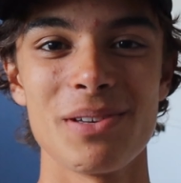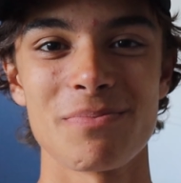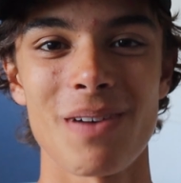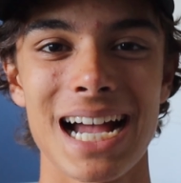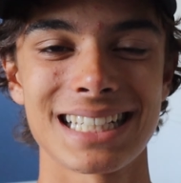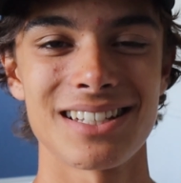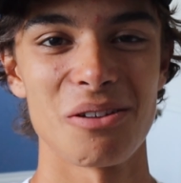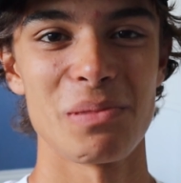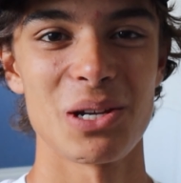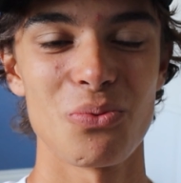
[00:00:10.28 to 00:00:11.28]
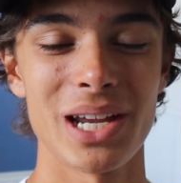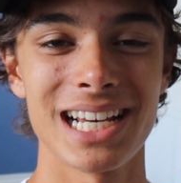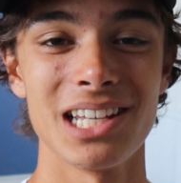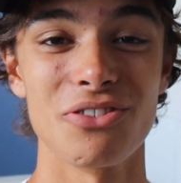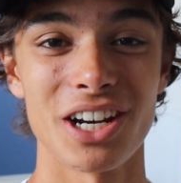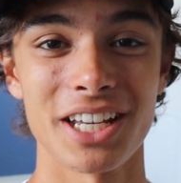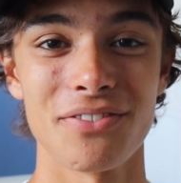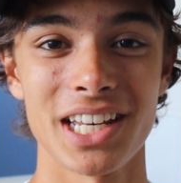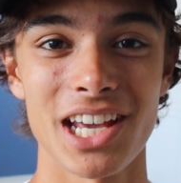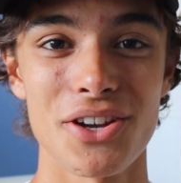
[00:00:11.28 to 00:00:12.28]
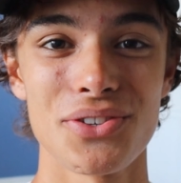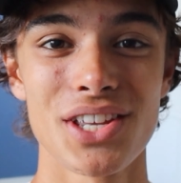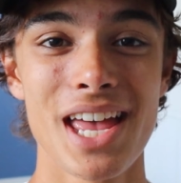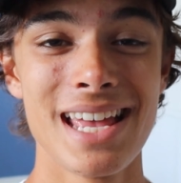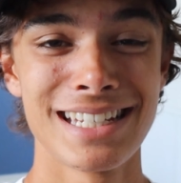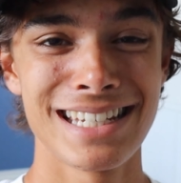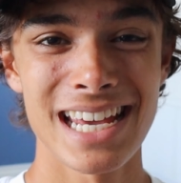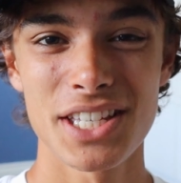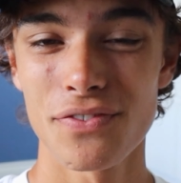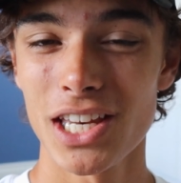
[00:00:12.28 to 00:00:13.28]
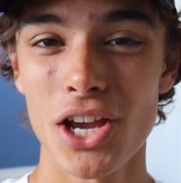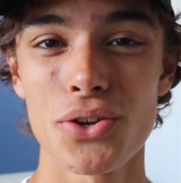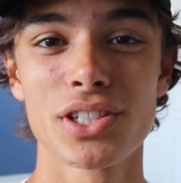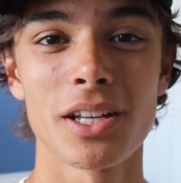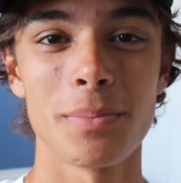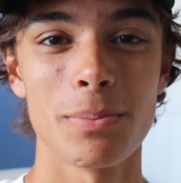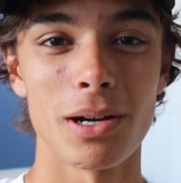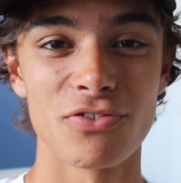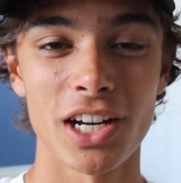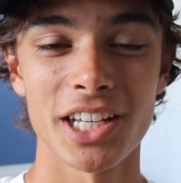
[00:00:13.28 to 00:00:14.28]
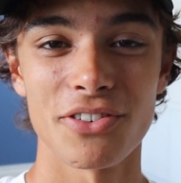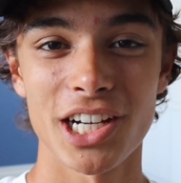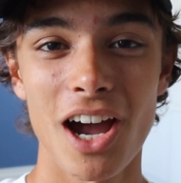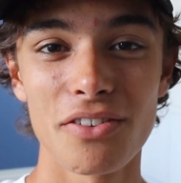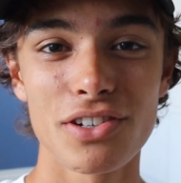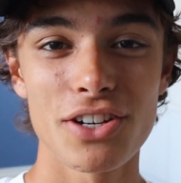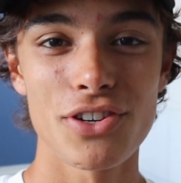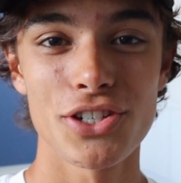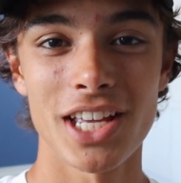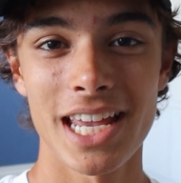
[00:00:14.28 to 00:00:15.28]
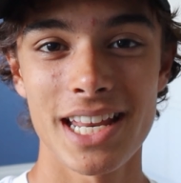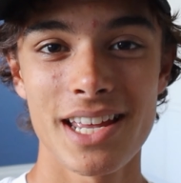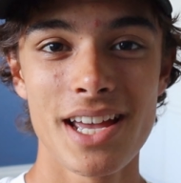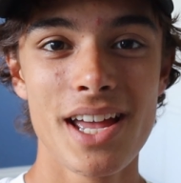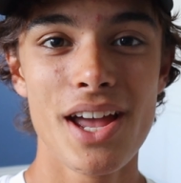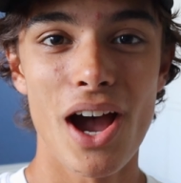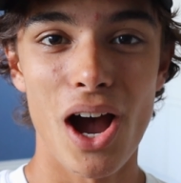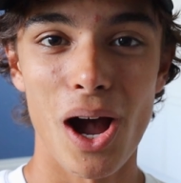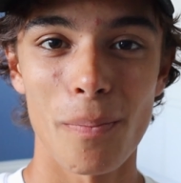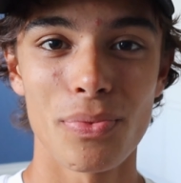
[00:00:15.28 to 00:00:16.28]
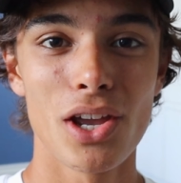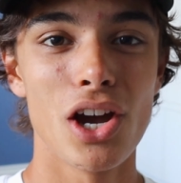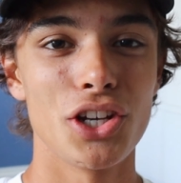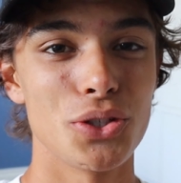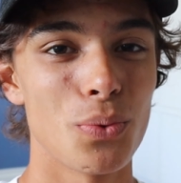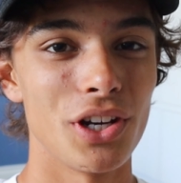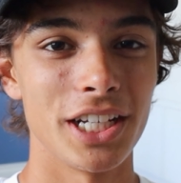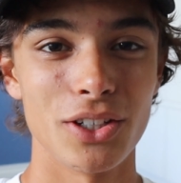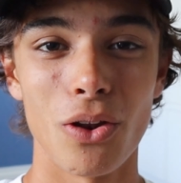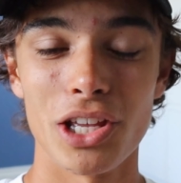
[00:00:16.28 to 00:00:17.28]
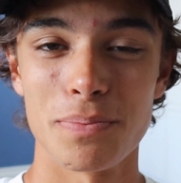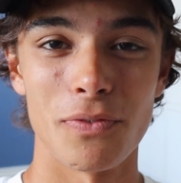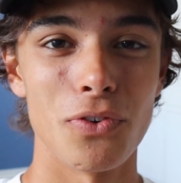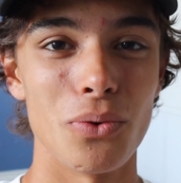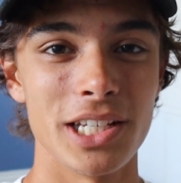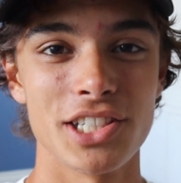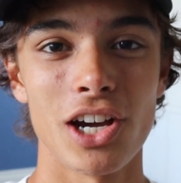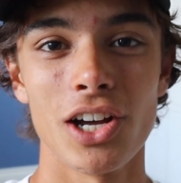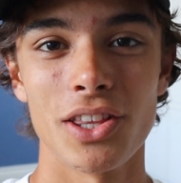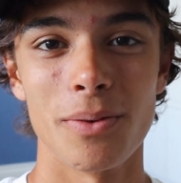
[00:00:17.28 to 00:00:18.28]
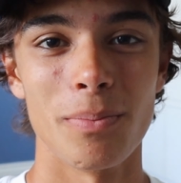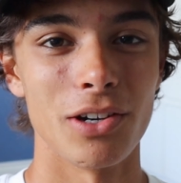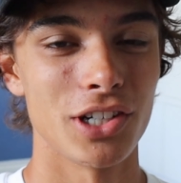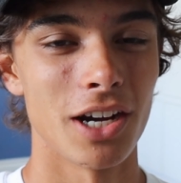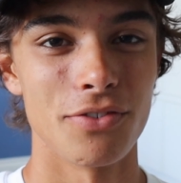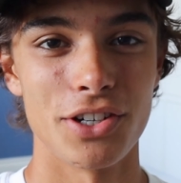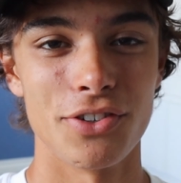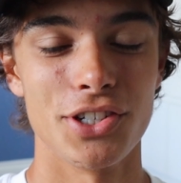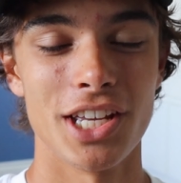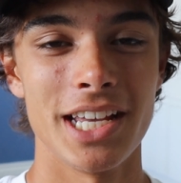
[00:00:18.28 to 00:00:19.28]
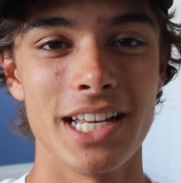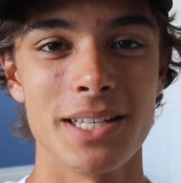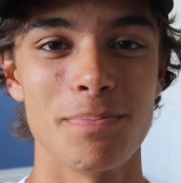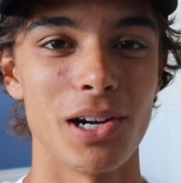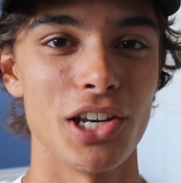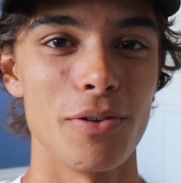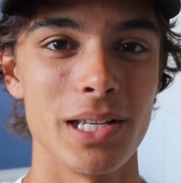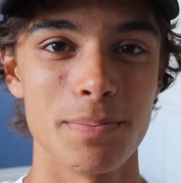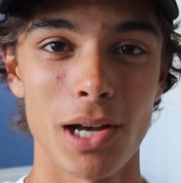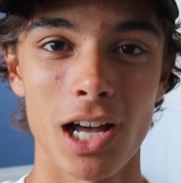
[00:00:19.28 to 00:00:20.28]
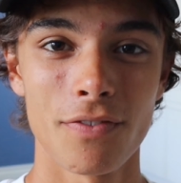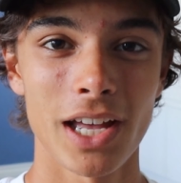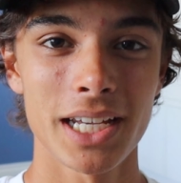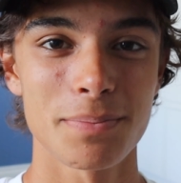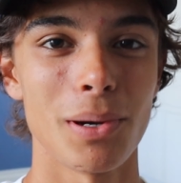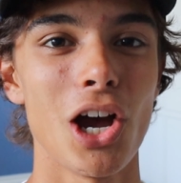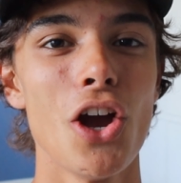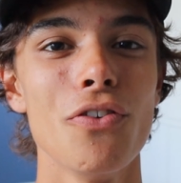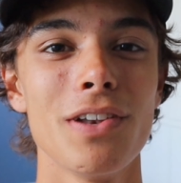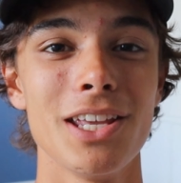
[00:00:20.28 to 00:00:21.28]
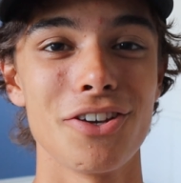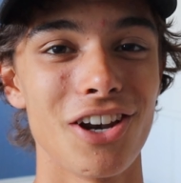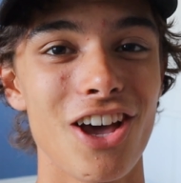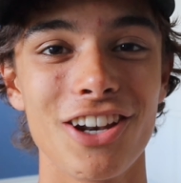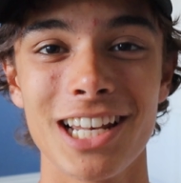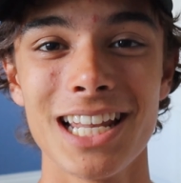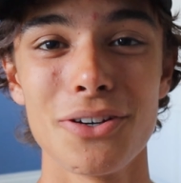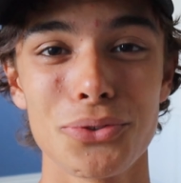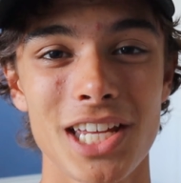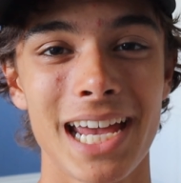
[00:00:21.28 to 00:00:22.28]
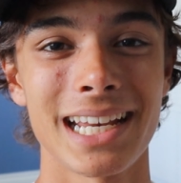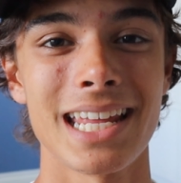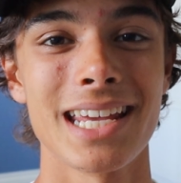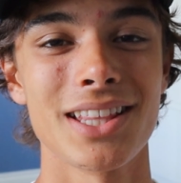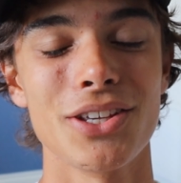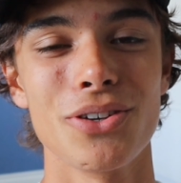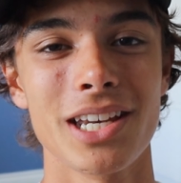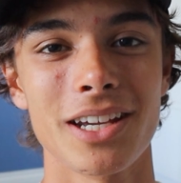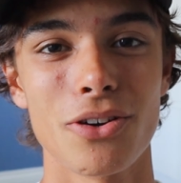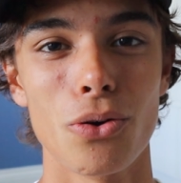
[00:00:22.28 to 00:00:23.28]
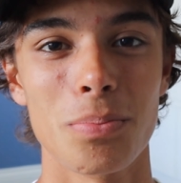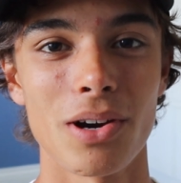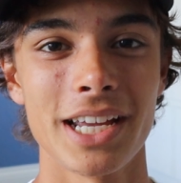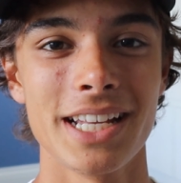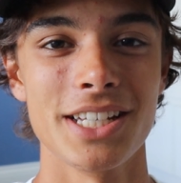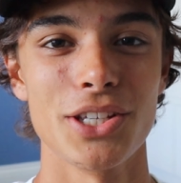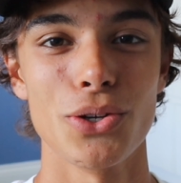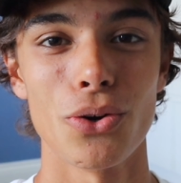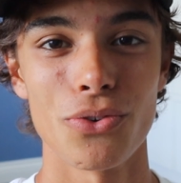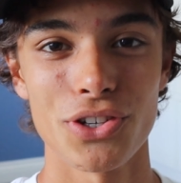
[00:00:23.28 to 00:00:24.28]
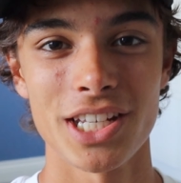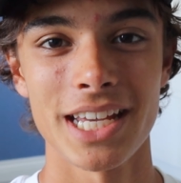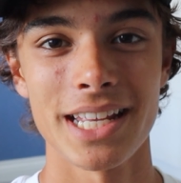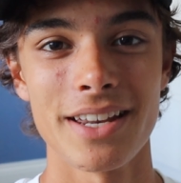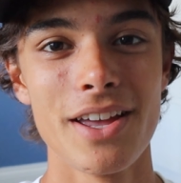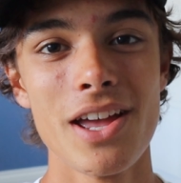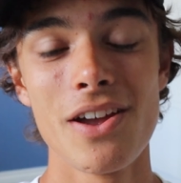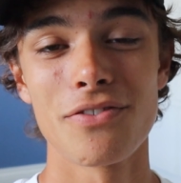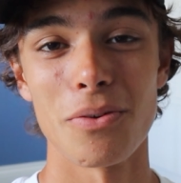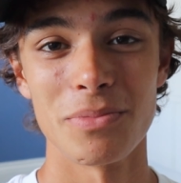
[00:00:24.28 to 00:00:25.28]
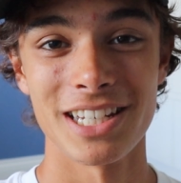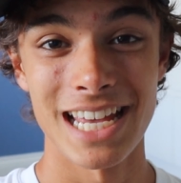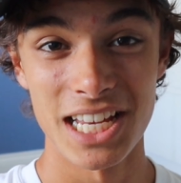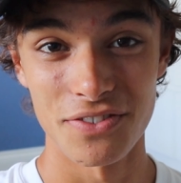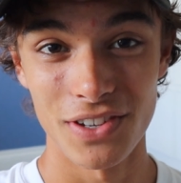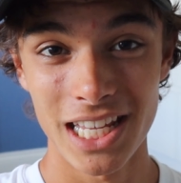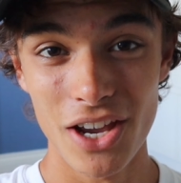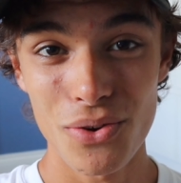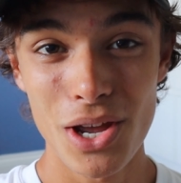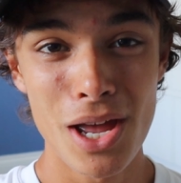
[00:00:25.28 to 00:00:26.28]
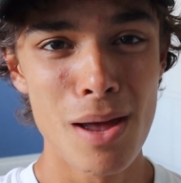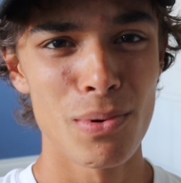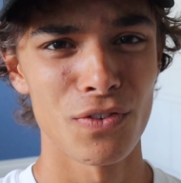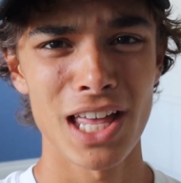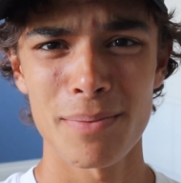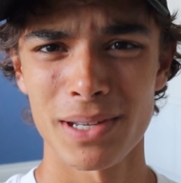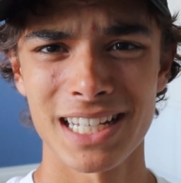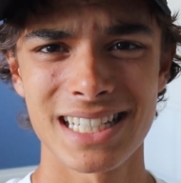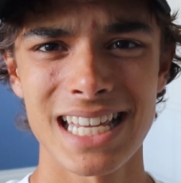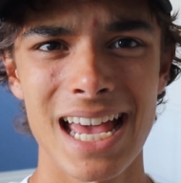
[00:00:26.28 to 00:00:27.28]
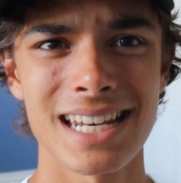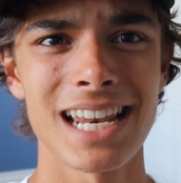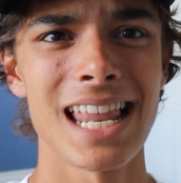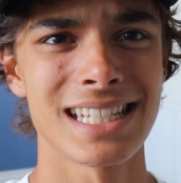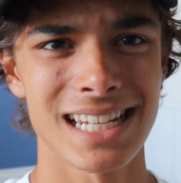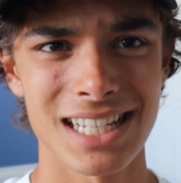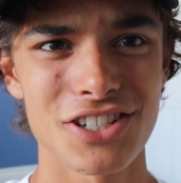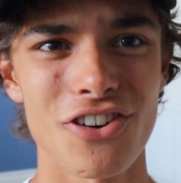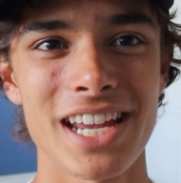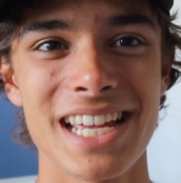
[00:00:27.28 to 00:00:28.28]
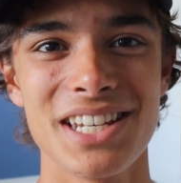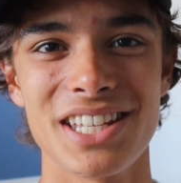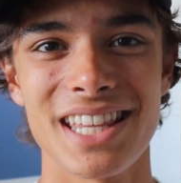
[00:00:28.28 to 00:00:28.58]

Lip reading: is Max and I make weekly running videos. Today's video is going to be my running recovery routine. I just want to acknowledge before we start that my recovery routine is by no means perfect, but hopefully you can learn a little technique that you can incorporate into your routine from today's video. But with that being said, let's get straight into